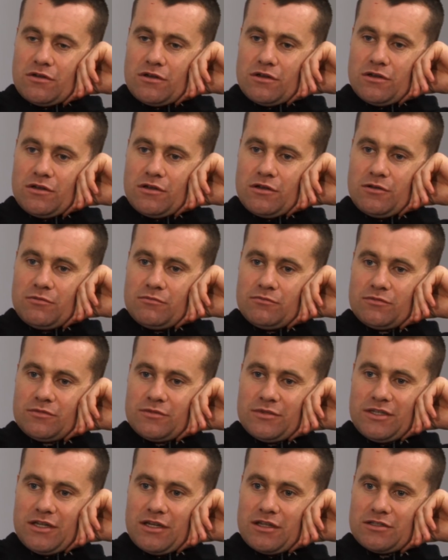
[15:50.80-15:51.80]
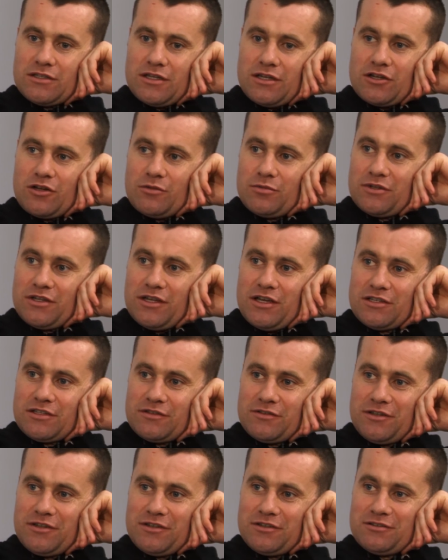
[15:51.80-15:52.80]
um, my dad stayed a couple of days, I
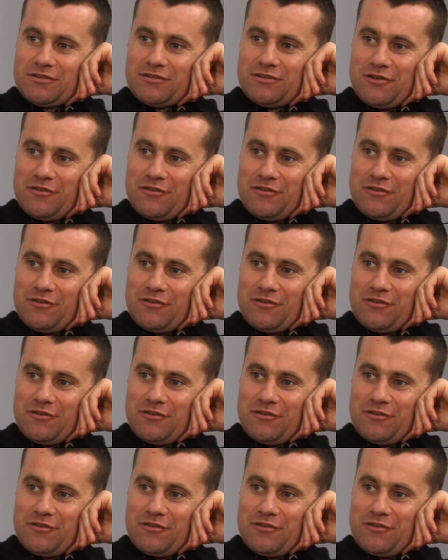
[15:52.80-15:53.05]
think, and